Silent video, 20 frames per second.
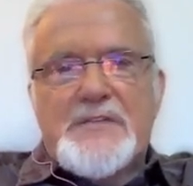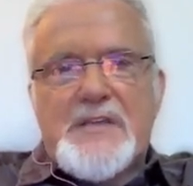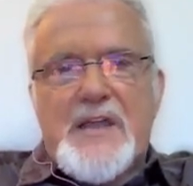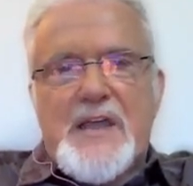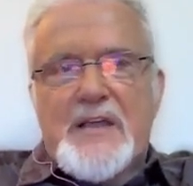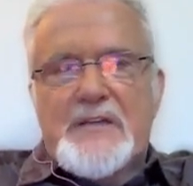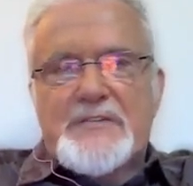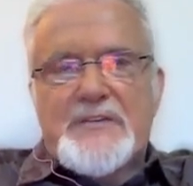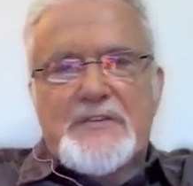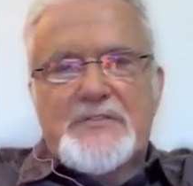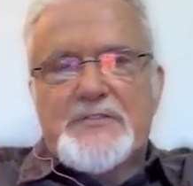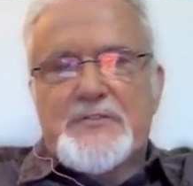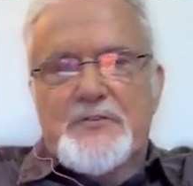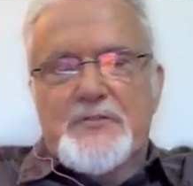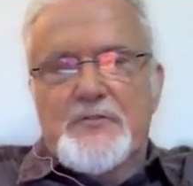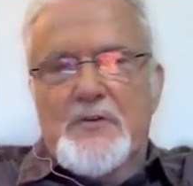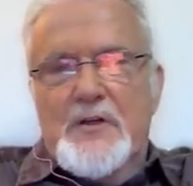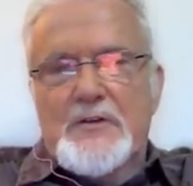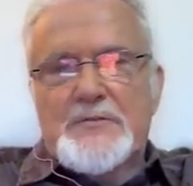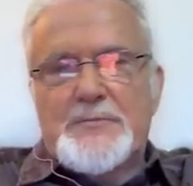easy
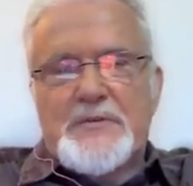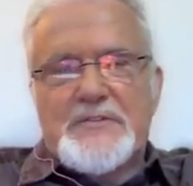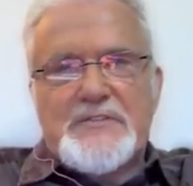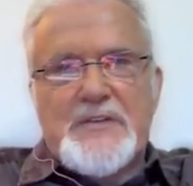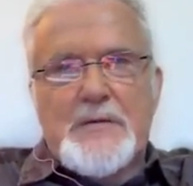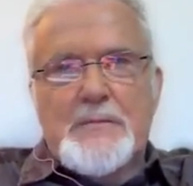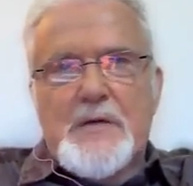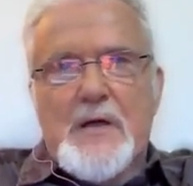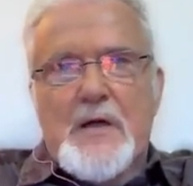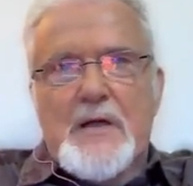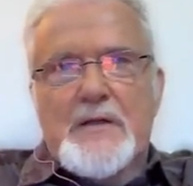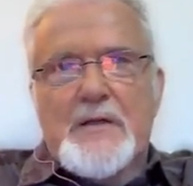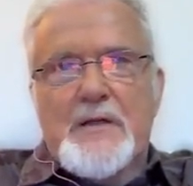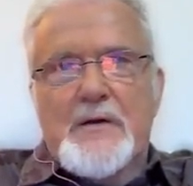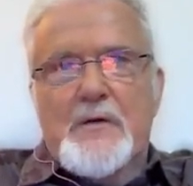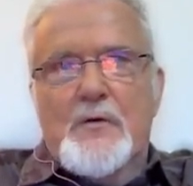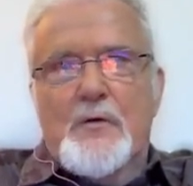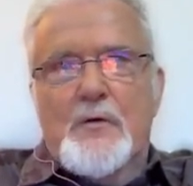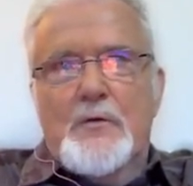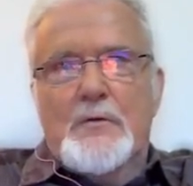access to drugs, but somehow
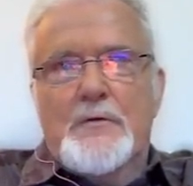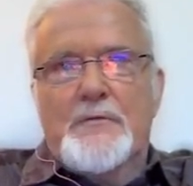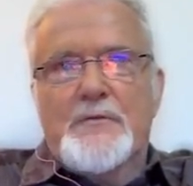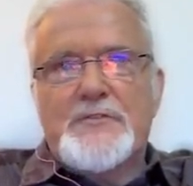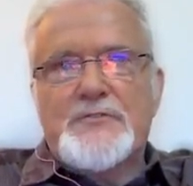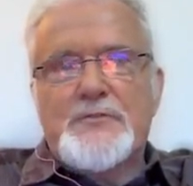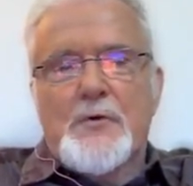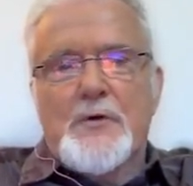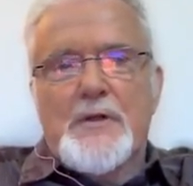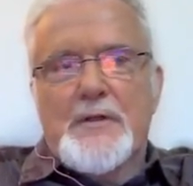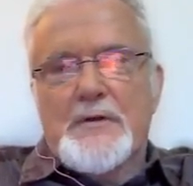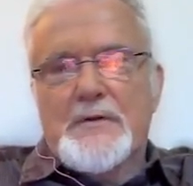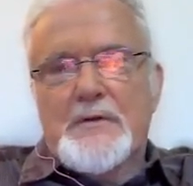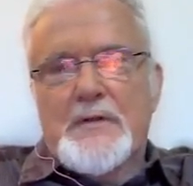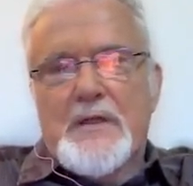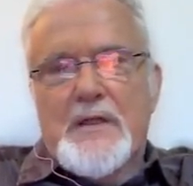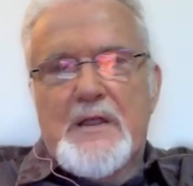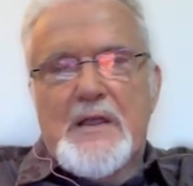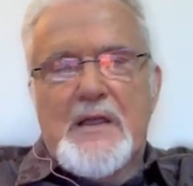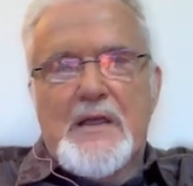I got a hold of a
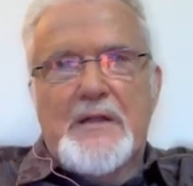joint,